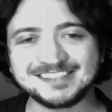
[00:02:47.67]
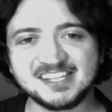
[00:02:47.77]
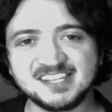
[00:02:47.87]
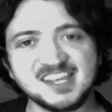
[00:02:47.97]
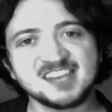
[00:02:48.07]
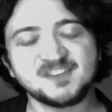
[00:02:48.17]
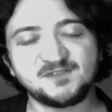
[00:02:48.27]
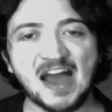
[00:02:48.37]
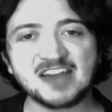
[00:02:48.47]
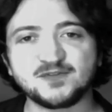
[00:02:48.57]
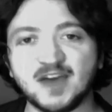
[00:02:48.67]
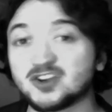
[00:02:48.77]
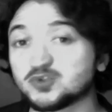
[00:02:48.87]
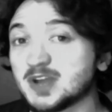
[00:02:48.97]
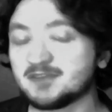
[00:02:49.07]
these things, the
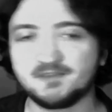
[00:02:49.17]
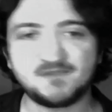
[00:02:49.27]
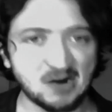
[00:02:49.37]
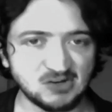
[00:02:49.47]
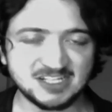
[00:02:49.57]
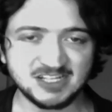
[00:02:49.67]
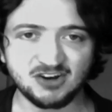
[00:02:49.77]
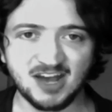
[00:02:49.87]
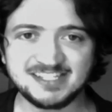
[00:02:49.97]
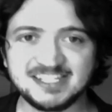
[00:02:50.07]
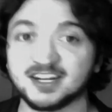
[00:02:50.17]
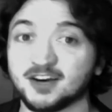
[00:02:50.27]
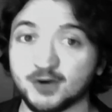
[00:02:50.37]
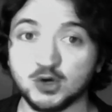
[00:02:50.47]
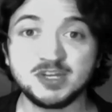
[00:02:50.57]
firefighters would have a very clear idea
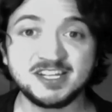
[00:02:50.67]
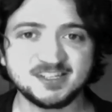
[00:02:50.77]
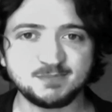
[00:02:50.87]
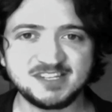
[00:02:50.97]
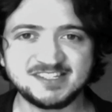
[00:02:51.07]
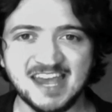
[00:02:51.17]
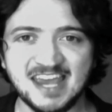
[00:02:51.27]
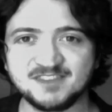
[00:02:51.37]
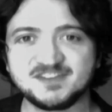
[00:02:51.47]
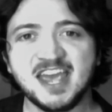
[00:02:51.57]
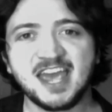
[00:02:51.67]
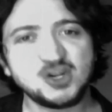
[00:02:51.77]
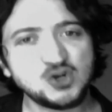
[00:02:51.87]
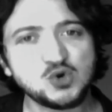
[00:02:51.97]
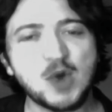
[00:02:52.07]
of who needs to be saved
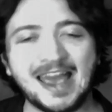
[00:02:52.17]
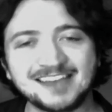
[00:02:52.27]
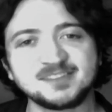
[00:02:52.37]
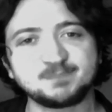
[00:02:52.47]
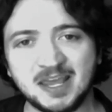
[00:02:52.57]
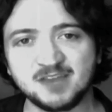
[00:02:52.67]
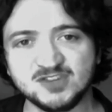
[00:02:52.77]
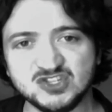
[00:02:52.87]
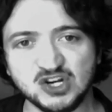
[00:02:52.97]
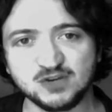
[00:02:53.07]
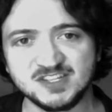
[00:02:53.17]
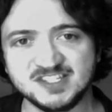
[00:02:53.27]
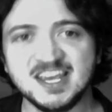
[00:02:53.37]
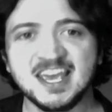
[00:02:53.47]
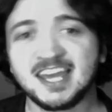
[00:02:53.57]
and who hasn't paid for
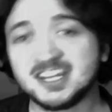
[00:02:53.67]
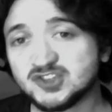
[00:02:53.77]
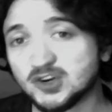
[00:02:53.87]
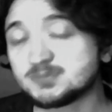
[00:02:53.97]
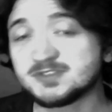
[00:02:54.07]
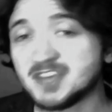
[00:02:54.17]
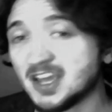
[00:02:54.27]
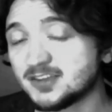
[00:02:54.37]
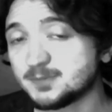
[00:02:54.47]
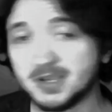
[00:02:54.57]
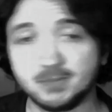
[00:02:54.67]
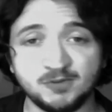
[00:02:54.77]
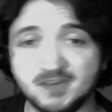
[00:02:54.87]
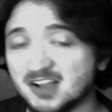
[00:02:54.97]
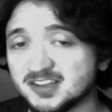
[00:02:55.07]
service. And in terms of the other
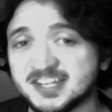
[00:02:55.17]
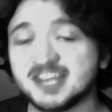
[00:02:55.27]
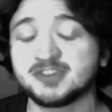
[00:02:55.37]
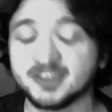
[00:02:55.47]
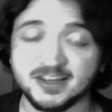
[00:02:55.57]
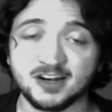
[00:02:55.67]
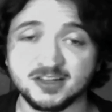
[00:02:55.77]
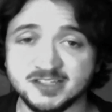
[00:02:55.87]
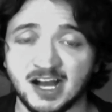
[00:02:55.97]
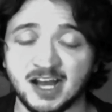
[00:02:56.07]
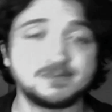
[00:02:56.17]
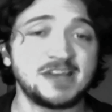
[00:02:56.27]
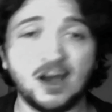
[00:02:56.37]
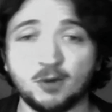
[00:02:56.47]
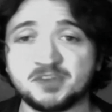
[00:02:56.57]
people volunteering their time to
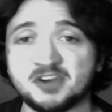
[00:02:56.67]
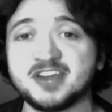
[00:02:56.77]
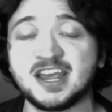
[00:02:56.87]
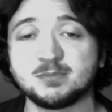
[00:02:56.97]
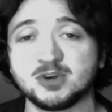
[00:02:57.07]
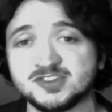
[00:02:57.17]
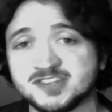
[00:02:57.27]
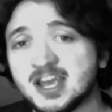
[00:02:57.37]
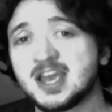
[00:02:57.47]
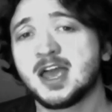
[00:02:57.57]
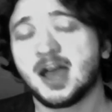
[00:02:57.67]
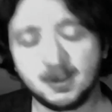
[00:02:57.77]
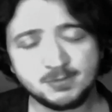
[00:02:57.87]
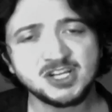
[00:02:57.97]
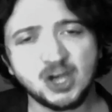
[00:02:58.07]
help their neighbors,
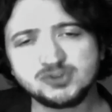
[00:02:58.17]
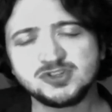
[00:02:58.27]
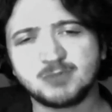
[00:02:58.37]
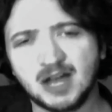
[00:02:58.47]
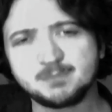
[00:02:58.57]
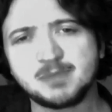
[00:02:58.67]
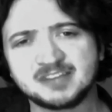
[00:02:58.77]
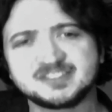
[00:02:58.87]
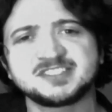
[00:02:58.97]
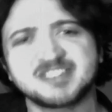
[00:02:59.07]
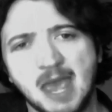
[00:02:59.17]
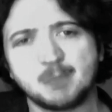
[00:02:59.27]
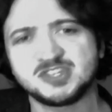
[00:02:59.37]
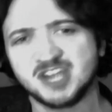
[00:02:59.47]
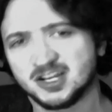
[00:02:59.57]
I'm gonna go do my best to
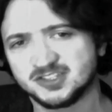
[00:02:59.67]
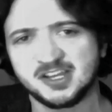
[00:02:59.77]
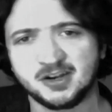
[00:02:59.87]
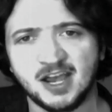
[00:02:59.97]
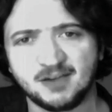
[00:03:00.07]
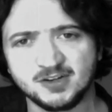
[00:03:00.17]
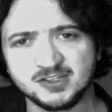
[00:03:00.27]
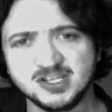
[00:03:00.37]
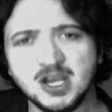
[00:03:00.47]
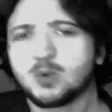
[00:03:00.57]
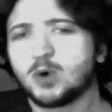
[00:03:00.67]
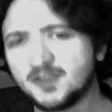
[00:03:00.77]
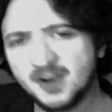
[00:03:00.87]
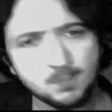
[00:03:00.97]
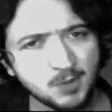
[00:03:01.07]
sabotage their efforts.
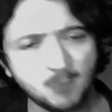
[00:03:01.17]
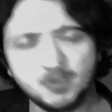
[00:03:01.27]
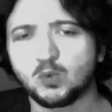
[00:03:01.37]
While they're pumping